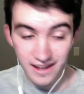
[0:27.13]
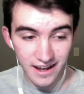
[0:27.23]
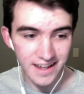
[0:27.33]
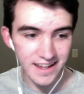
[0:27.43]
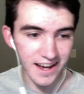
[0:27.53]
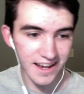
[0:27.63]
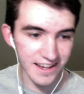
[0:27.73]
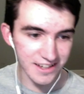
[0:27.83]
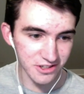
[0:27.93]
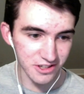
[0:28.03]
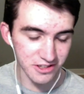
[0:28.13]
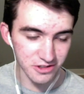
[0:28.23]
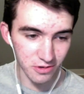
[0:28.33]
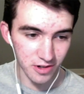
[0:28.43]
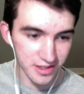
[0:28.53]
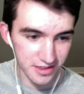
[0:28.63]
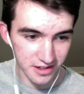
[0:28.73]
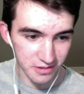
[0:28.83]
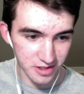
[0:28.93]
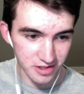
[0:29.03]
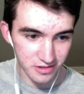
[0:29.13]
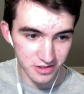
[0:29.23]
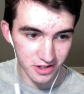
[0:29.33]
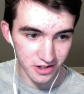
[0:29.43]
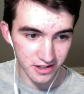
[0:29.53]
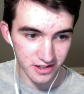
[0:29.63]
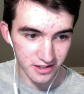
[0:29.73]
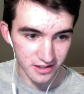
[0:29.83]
I actually enjoyed the original song.